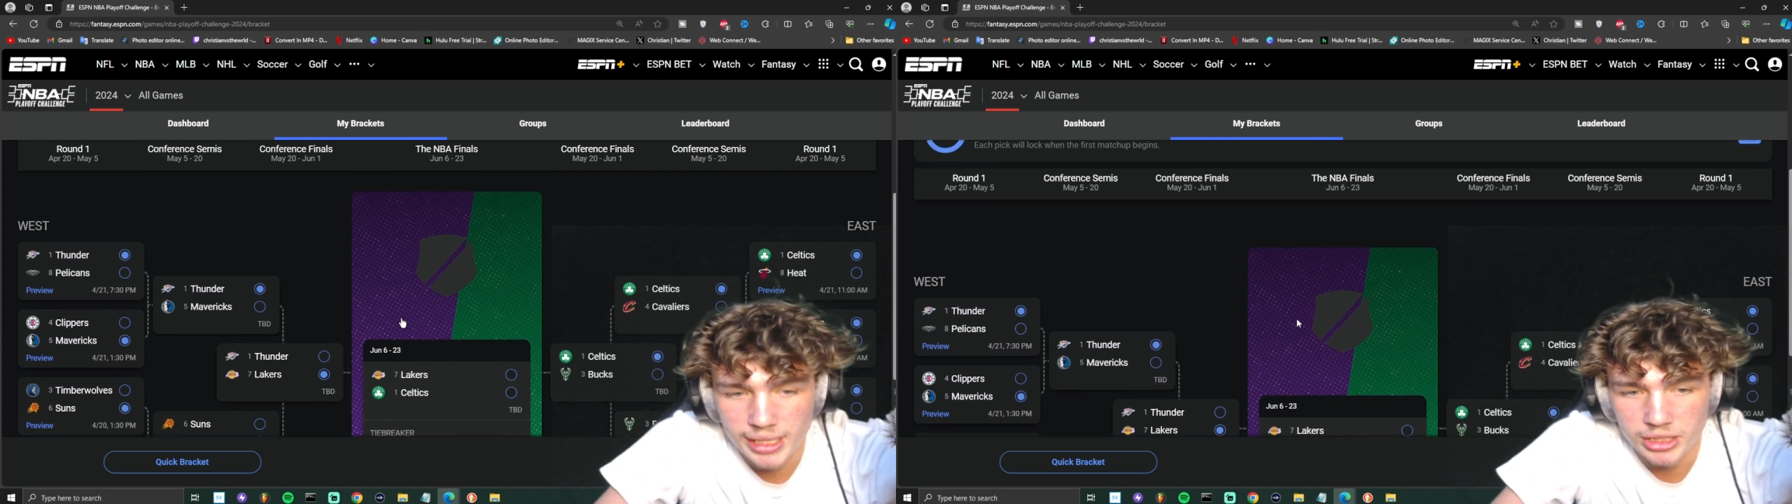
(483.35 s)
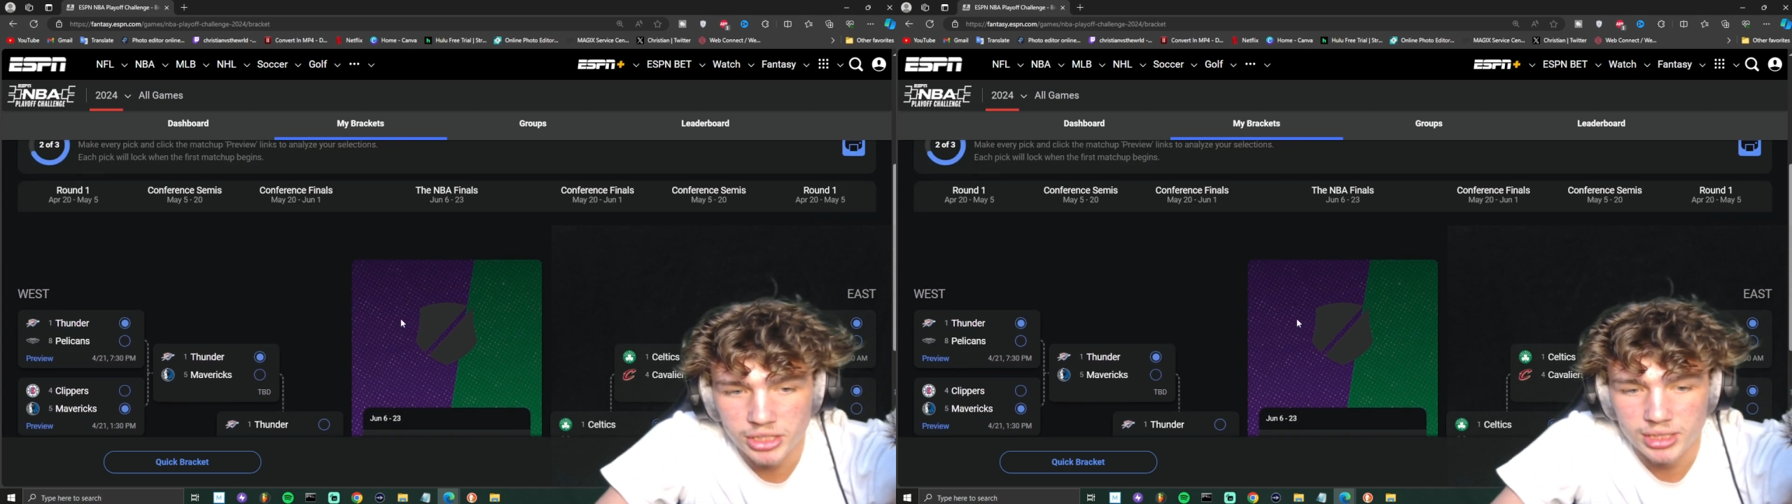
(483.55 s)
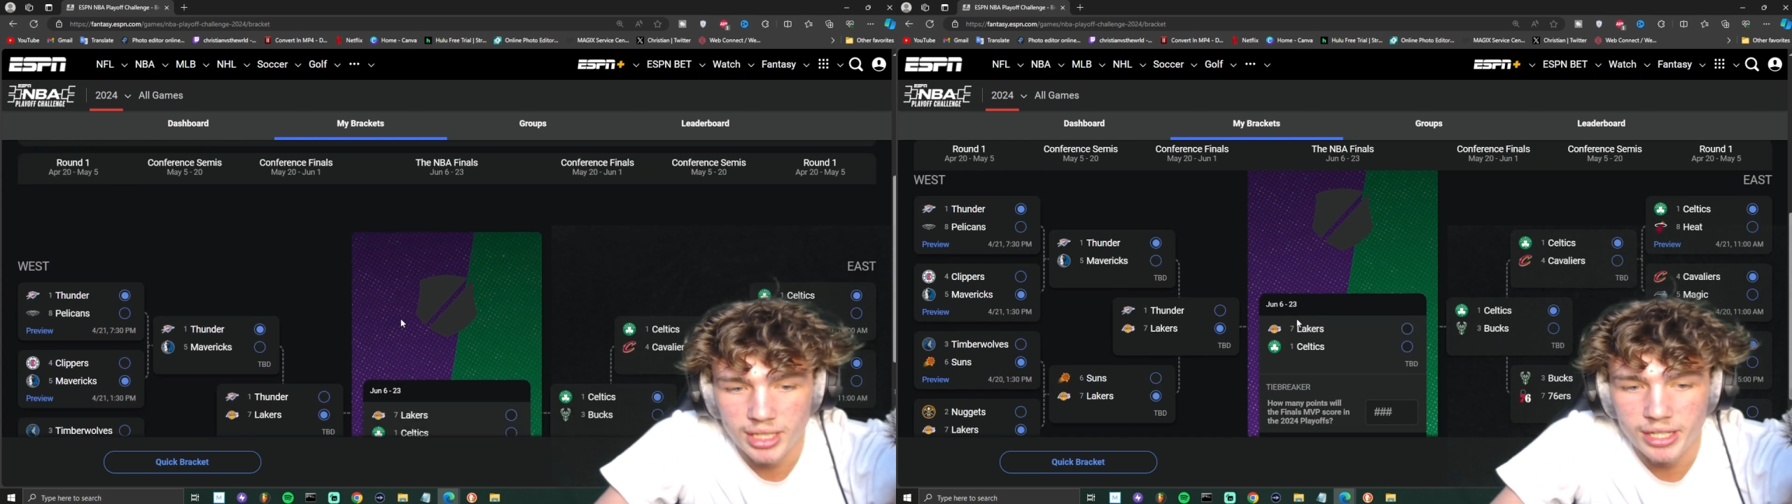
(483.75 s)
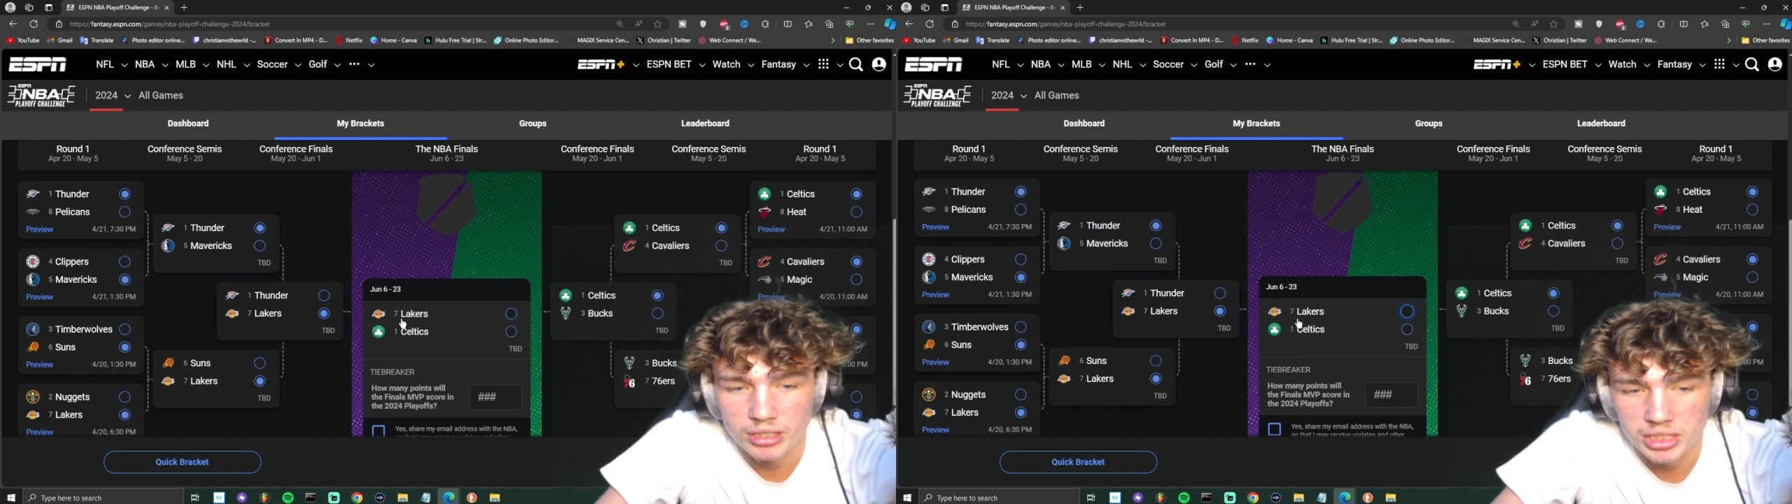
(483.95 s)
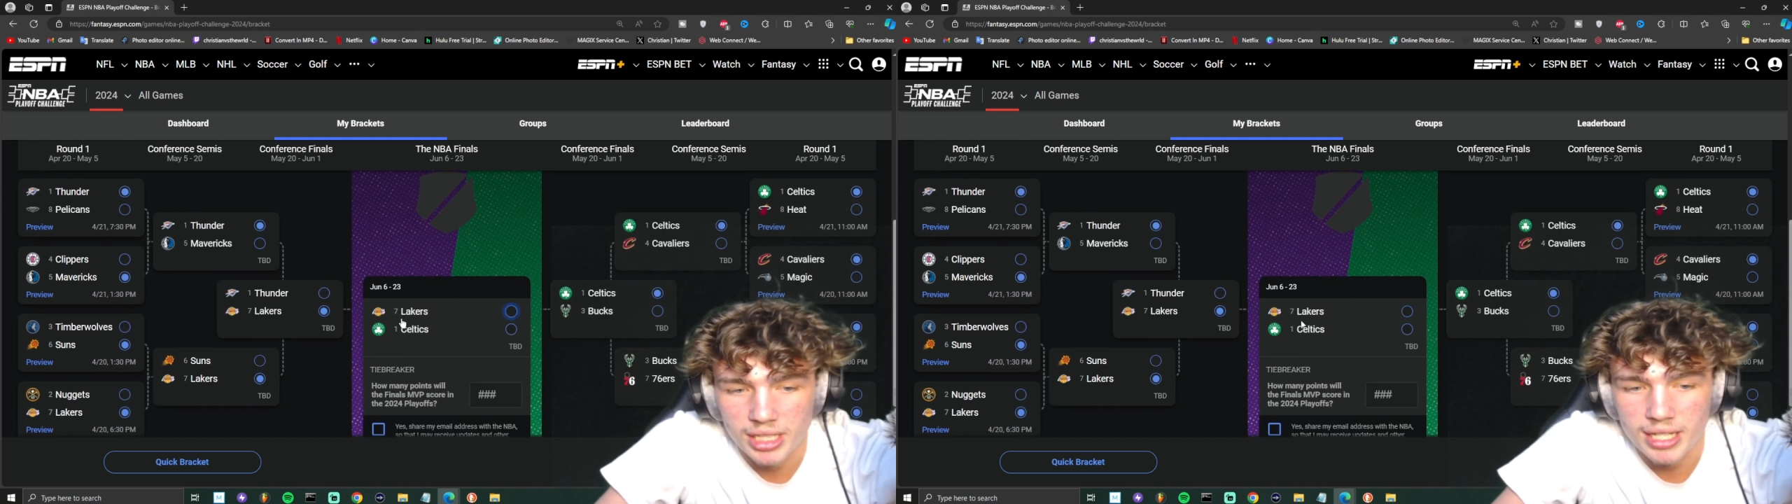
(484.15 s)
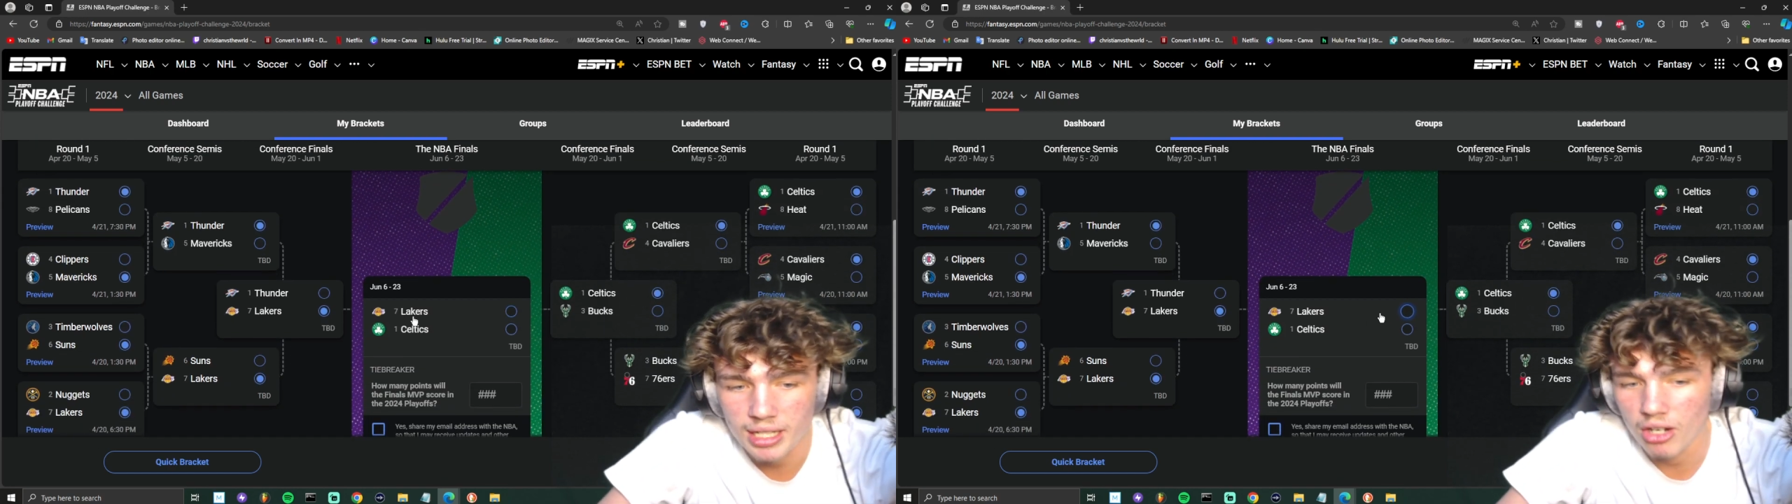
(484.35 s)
Angeles Lakers taking